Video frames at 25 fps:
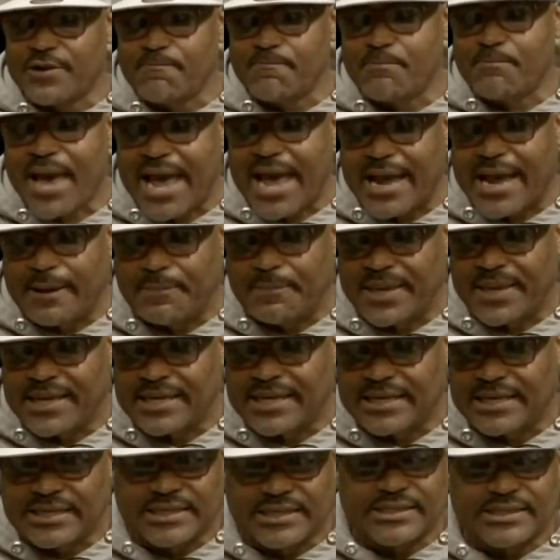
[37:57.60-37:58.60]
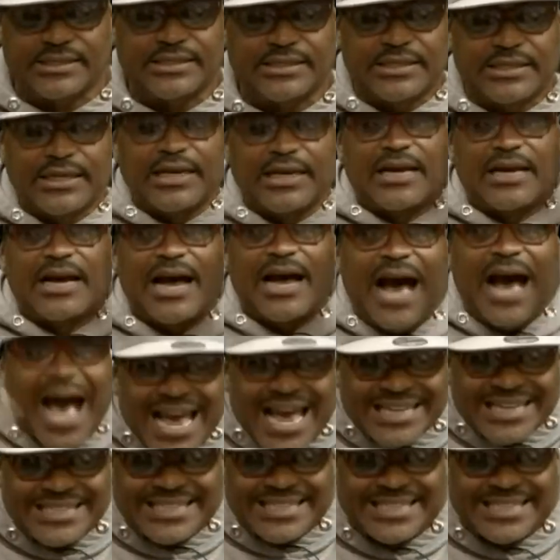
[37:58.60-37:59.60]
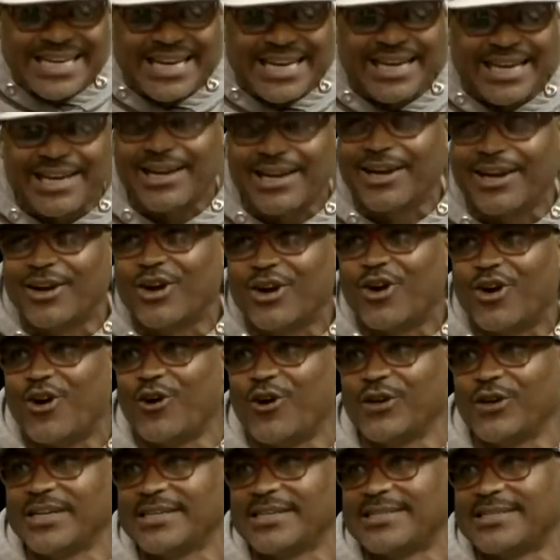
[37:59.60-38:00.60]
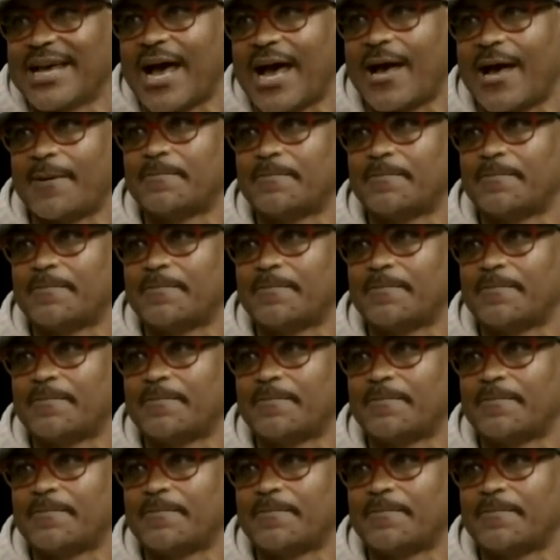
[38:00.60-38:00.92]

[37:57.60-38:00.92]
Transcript: babies, icing on the top.